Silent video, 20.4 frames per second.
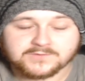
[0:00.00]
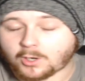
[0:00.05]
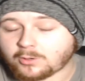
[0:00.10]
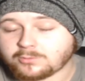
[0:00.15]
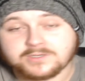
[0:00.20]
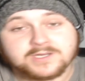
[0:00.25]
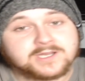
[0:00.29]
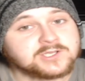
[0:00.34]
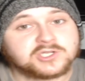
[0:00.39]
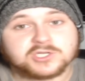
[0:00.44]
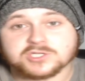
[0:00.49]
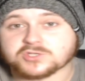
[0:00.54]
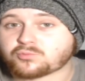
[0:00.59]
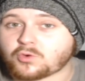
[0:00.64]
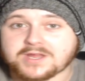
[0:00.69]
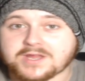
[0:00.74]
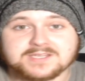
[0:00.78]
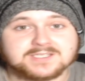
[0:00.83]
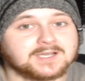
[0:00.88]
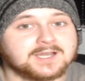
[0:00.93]
only just
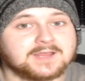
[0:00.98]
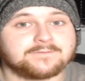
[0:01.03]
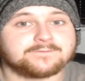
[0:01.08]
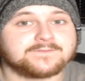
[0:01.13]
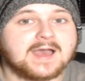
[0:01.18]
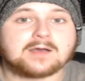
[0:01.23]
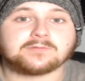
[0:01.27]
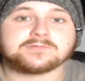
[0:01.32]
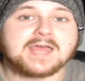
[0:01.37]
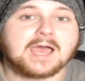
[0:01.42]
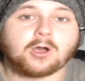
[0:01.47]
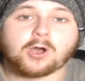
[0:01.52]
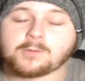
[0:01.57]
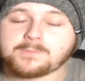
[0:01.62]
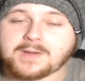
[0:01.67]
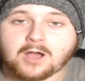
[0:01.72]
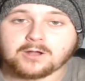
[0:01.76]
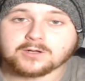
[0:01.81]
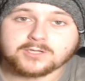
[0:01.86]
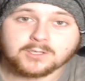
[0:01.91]
recently found out
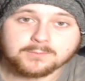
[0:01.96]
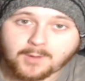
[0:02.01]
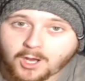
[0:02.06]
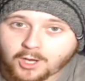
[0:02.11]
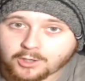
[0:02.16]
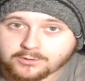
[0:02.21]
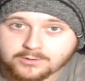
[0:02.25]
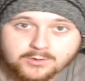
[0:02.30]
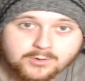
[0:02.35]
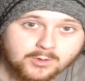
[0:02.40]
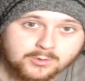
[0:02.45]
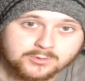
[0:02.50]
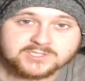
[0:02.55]
about Kamaru